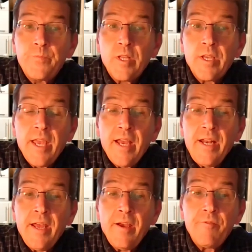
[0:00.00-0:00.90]
You can't
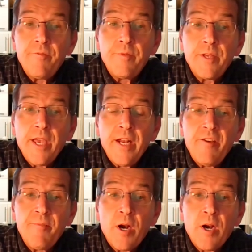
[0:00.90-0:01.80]

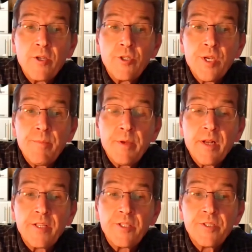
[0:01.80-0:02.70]
have partnership
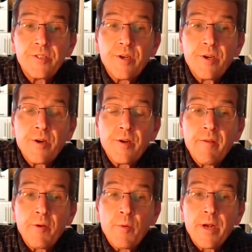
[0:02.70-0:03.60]
unless
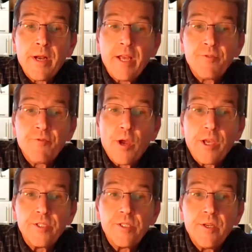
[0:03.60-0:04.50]
everyone has a
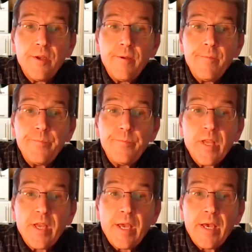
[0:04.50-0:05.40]
voice.
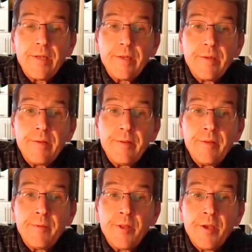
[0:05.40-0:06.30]
And
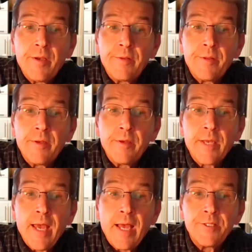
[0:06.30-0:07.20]
the
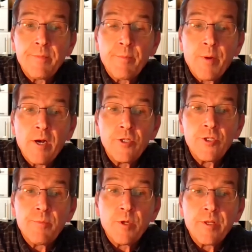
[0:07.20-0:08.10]
concept of
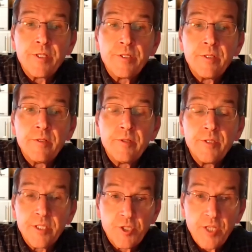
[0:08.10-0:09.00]
partnership really
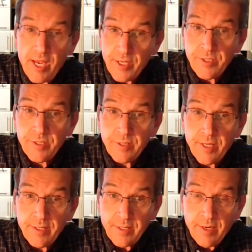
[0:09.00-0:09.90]
suggests
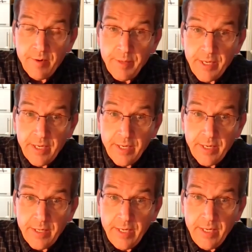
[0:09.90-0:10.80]
that there be
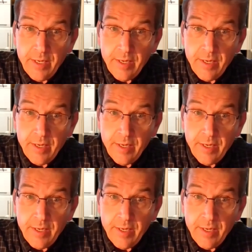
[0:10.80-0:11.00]
an